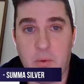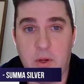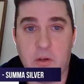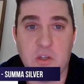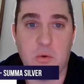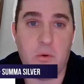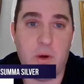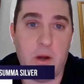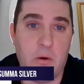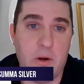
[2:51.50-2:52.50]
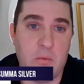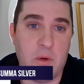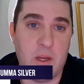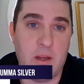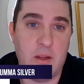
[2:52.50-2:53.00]
but we also go out and
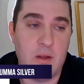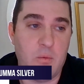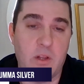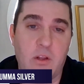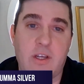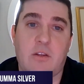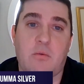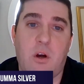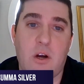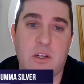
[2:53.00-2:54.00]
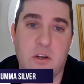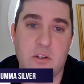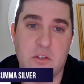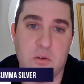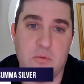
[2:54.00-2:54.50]
we we look at the rocks on
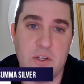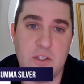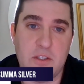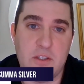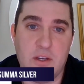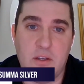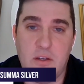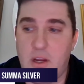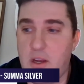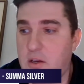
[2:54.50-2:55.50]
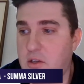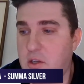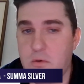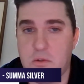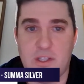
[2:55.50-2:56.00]
surface and and
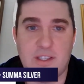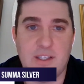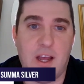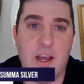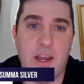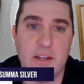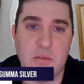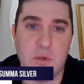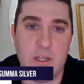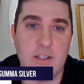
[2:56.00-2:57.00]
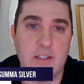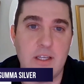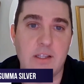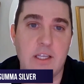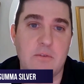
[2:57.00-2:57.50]
use signs. We read the
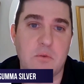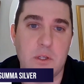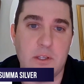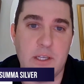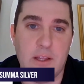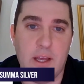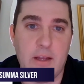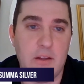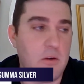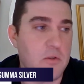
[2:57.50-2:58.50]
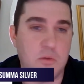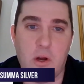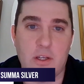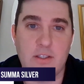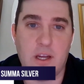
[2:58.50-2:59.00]
tea leaves really that those
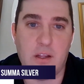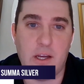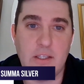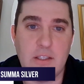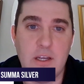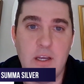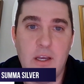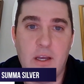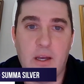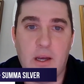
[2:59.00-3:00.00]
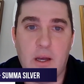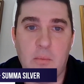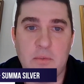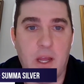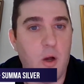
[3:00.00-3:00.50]
rocks tell us
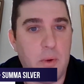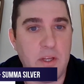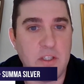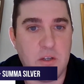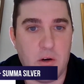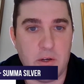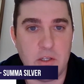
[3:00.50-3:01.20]
um, to help us